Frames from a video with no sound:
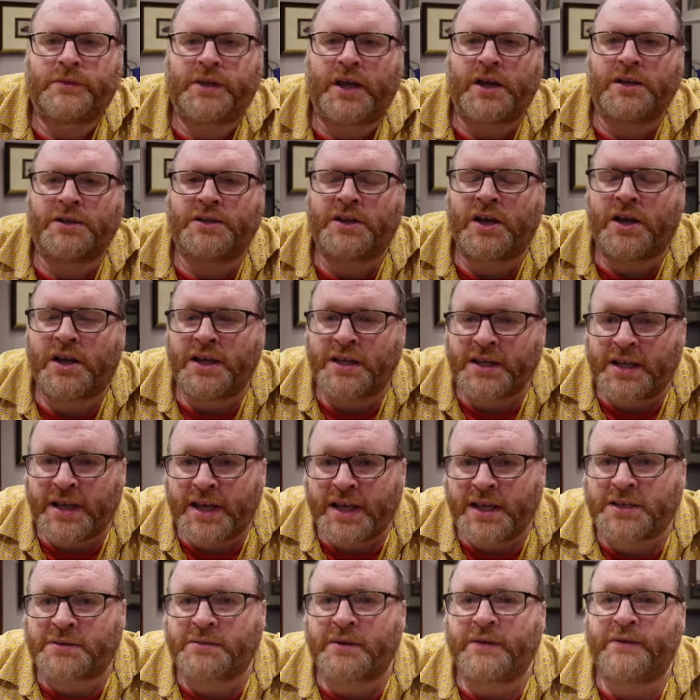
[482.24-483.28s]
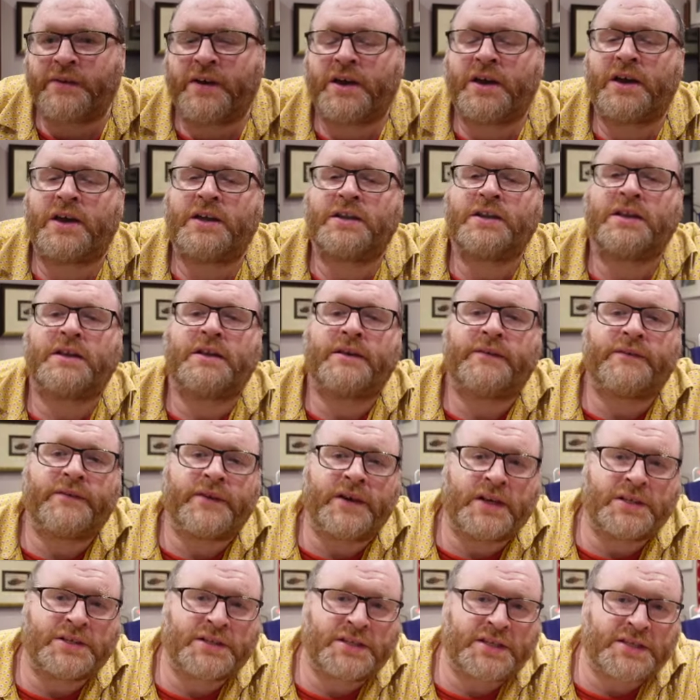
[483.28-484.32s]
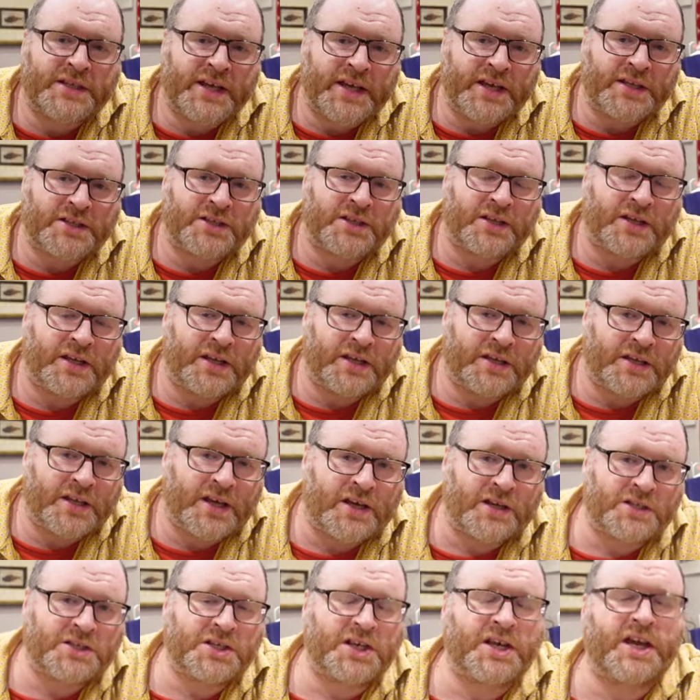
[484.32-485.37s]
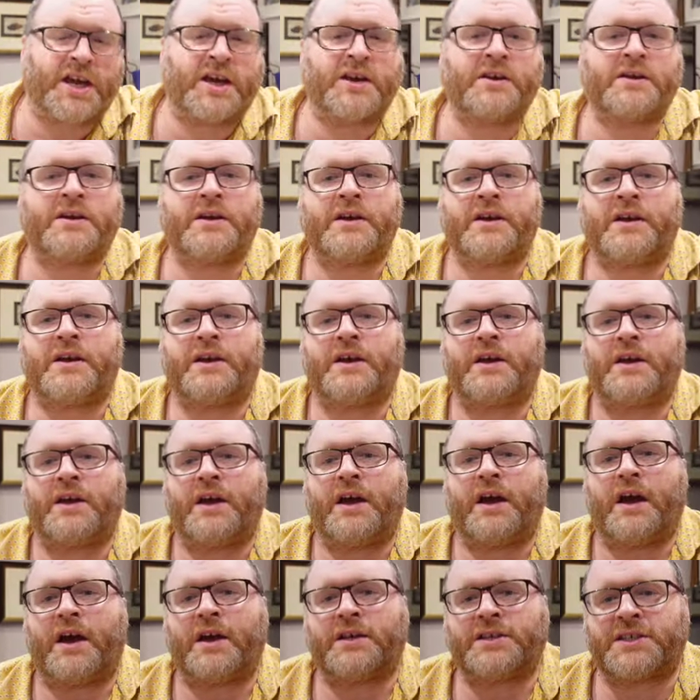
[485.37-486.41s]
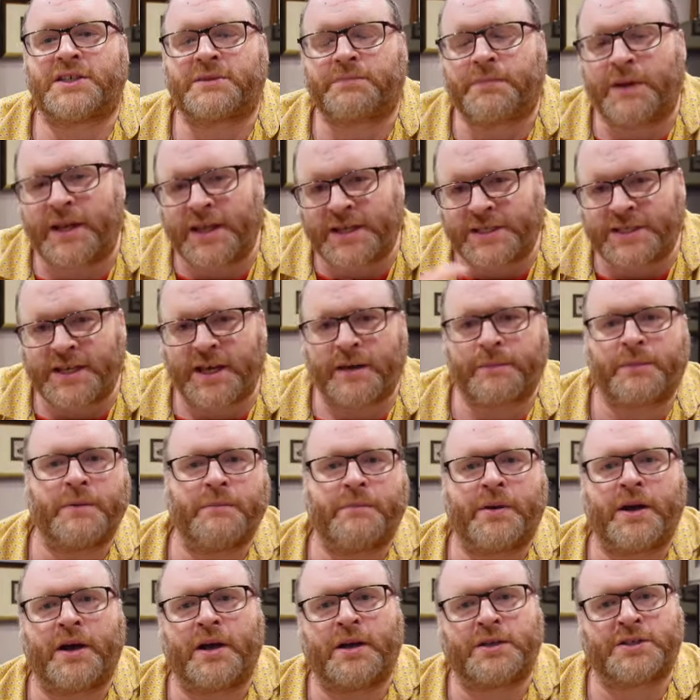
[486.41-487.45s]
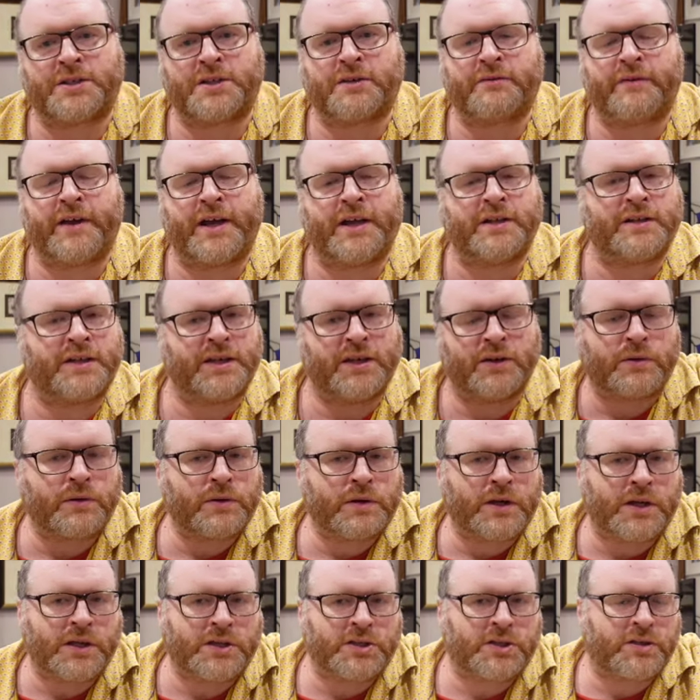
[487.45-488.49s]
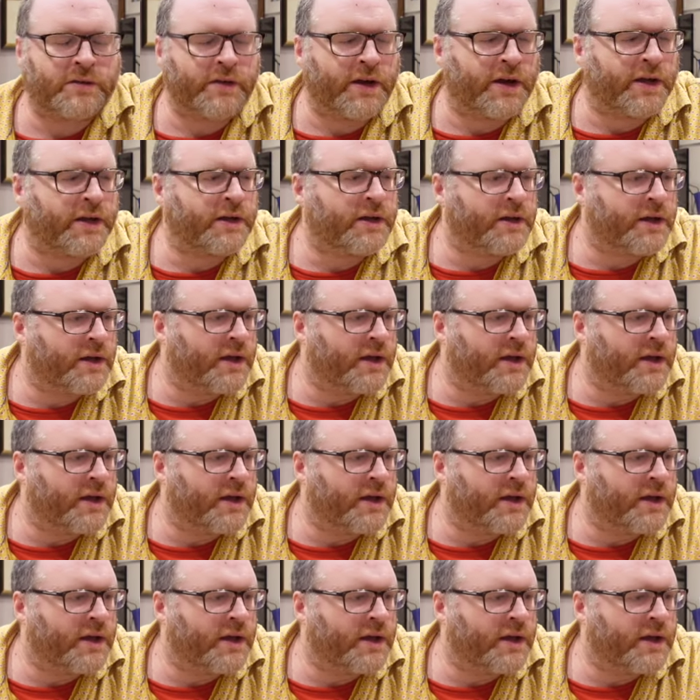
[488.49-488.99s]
Those ideas we've heard in the first section, the adagio, are split up and passed around the orchestra.